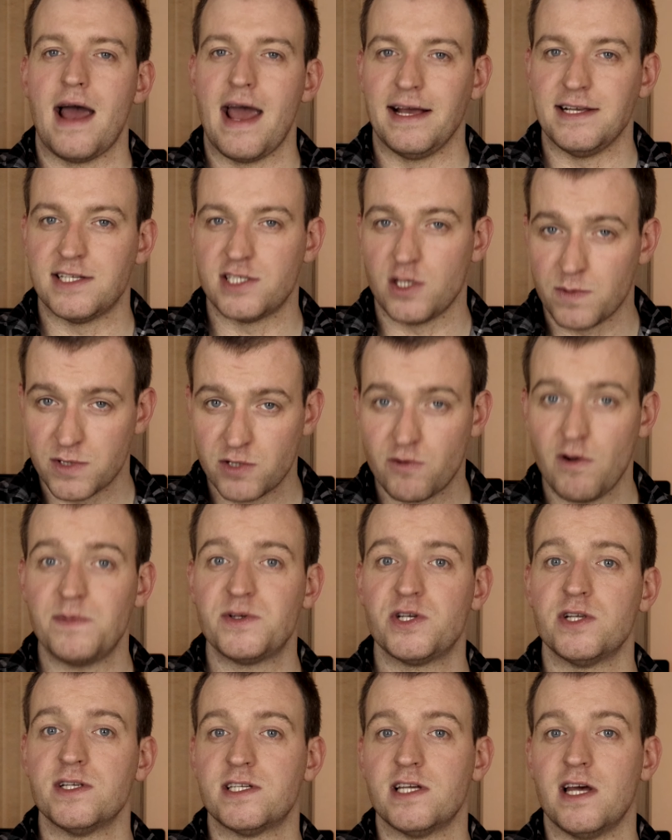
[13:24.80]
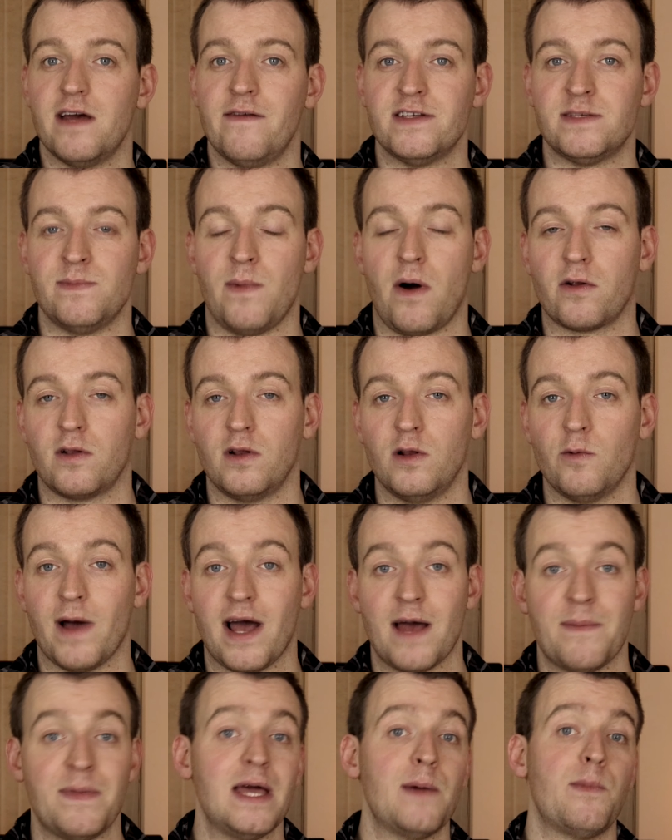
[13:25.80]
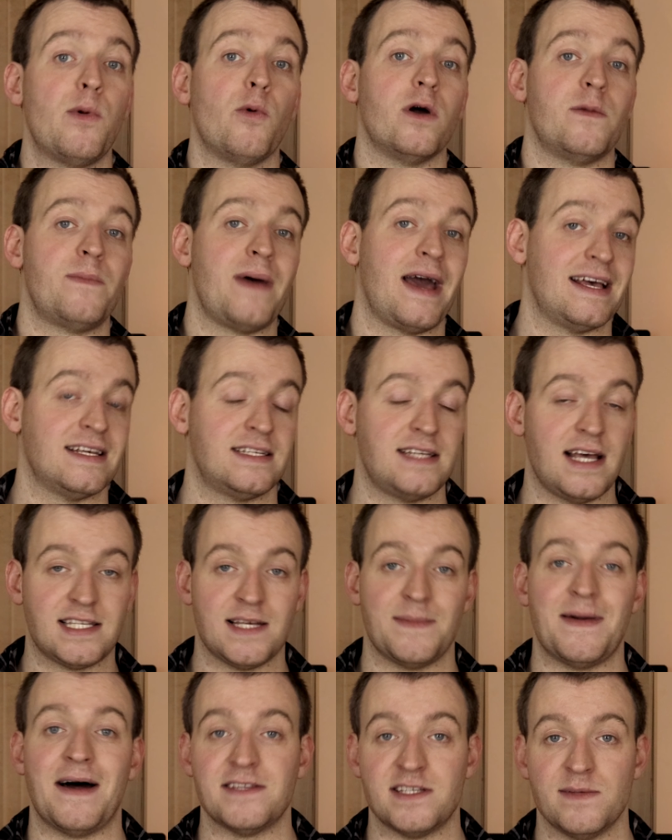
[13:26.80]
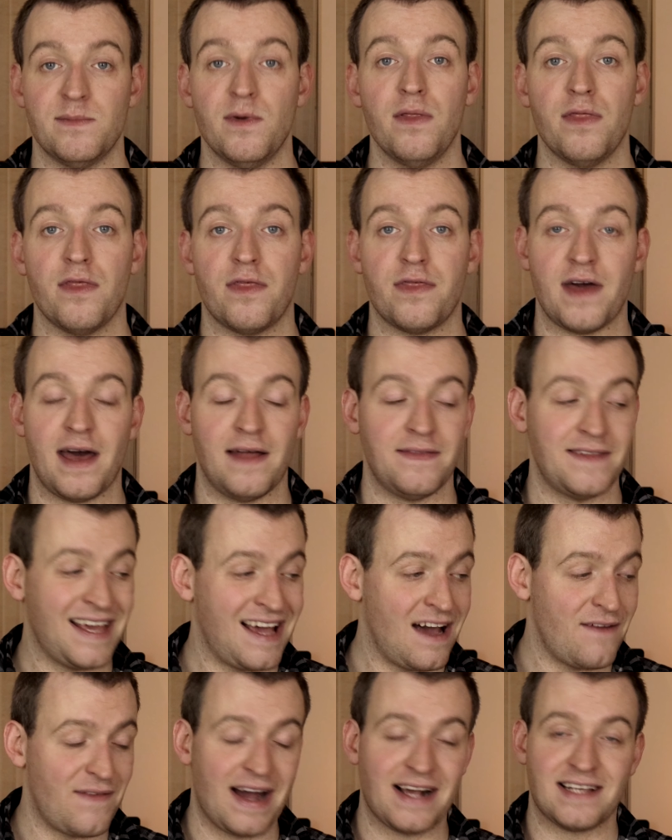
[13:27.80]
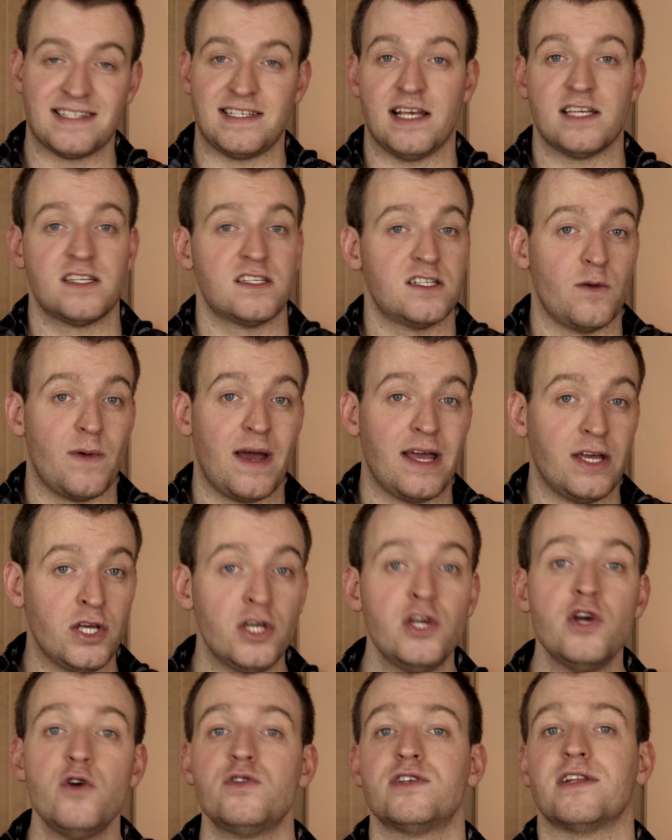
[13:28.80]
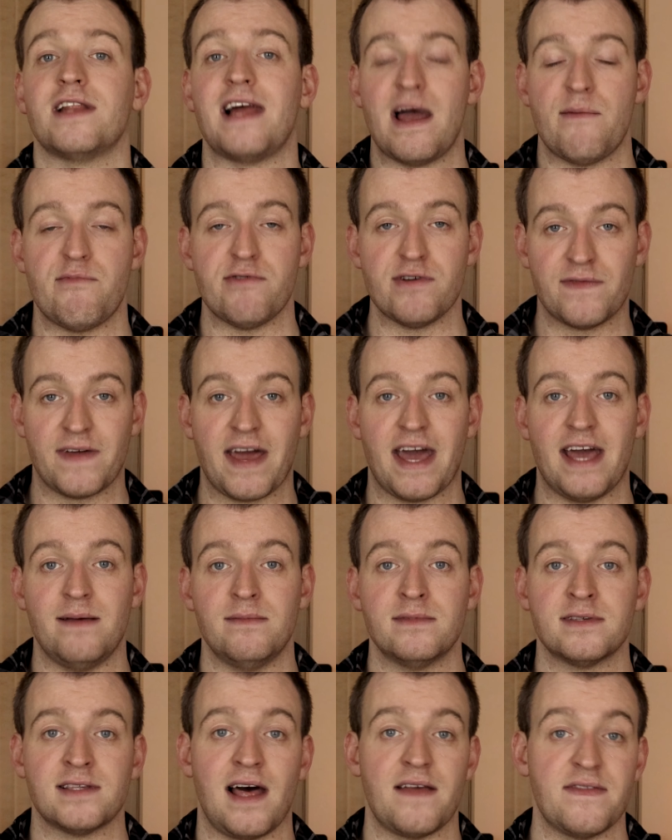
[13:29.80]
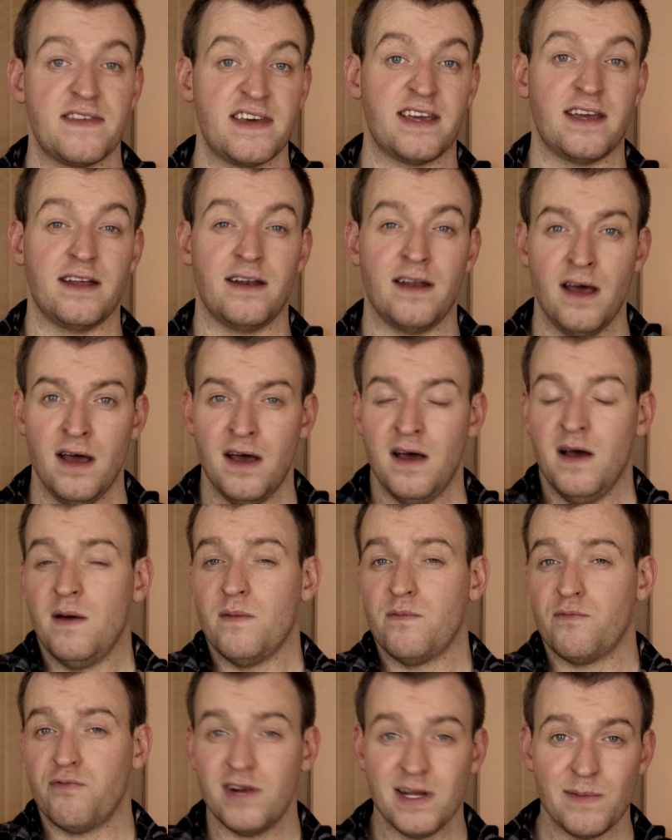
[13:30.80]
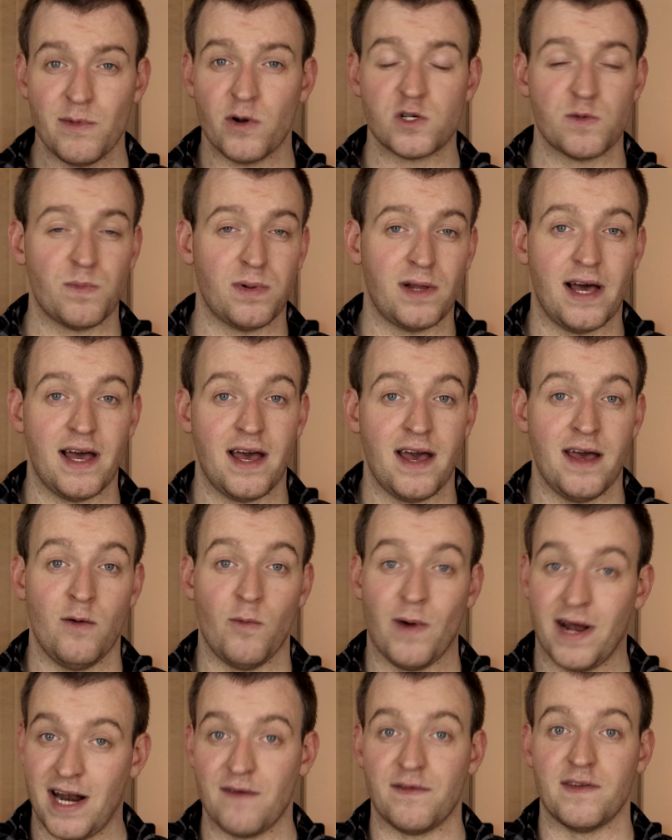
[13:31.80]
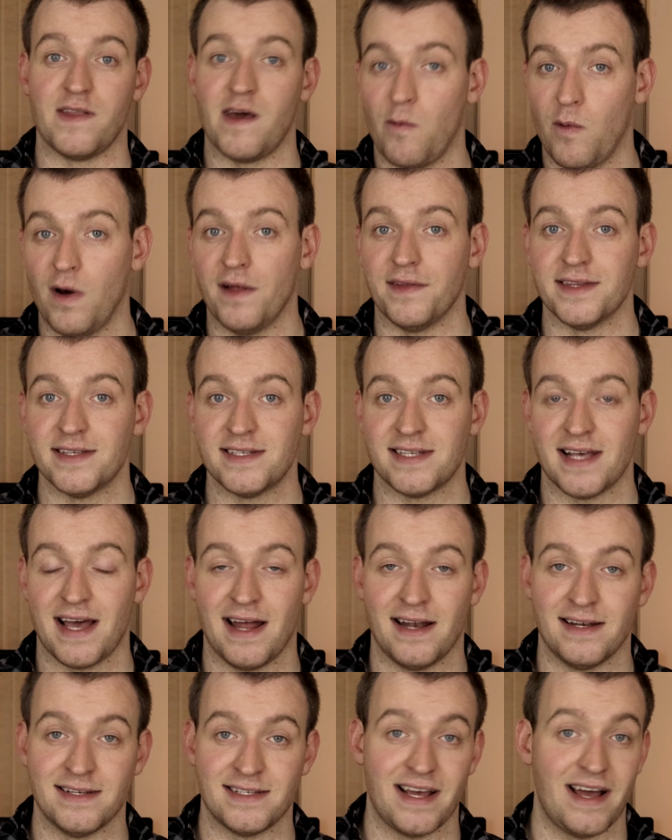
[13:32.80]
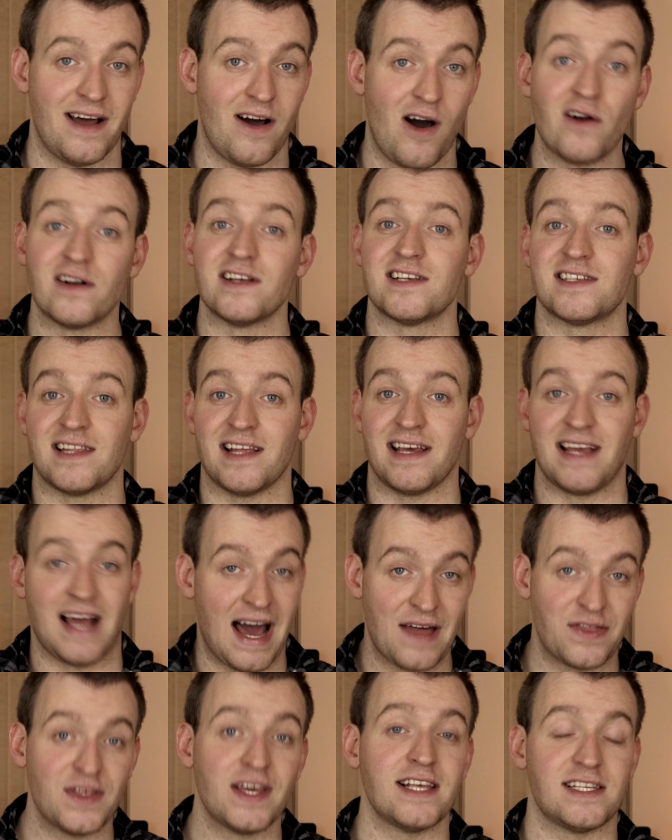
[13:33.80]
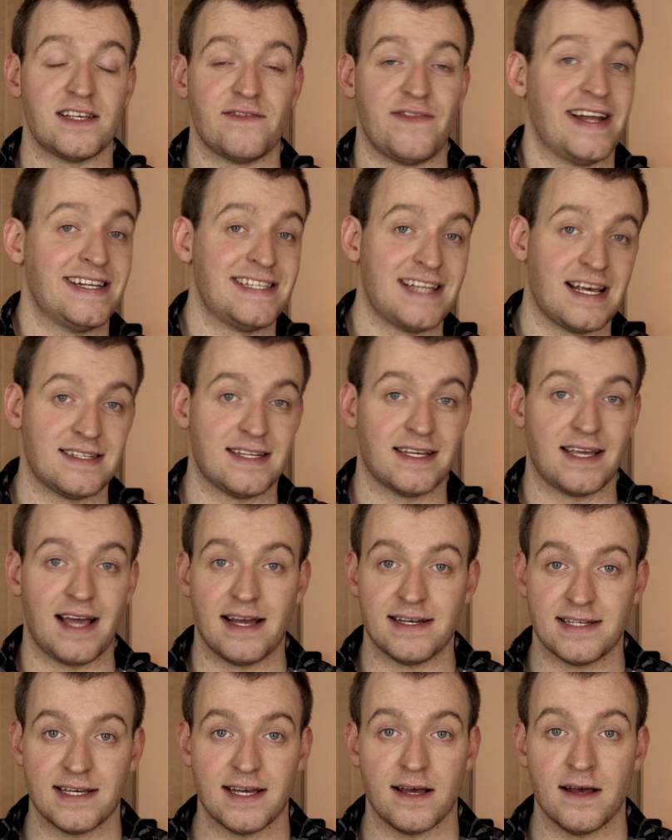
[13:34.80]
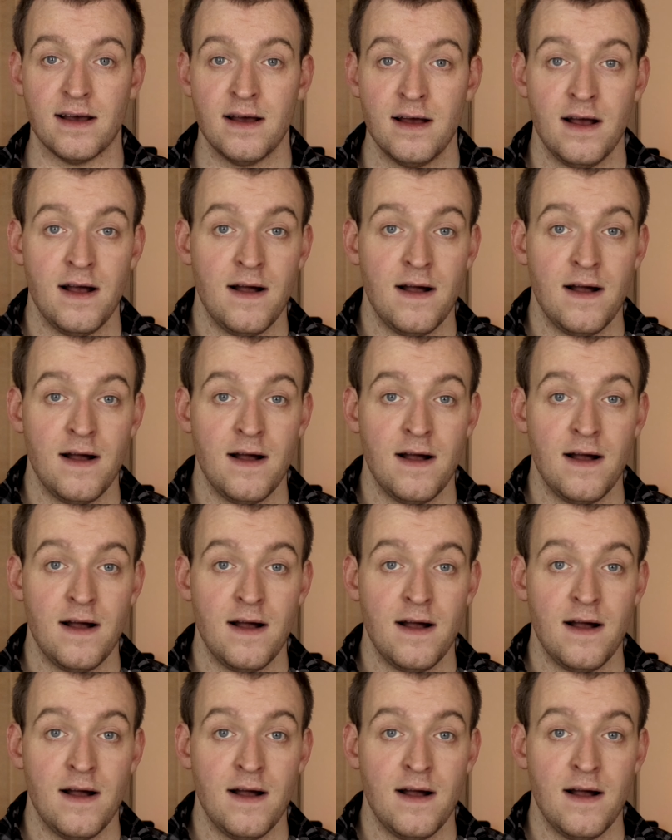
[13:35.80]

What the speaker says: a subscription service model where people would pay a set amount a month and they have access to a huge library of games that they can pretty much play whenever they want. And honestly, I think it's a fantastic idea.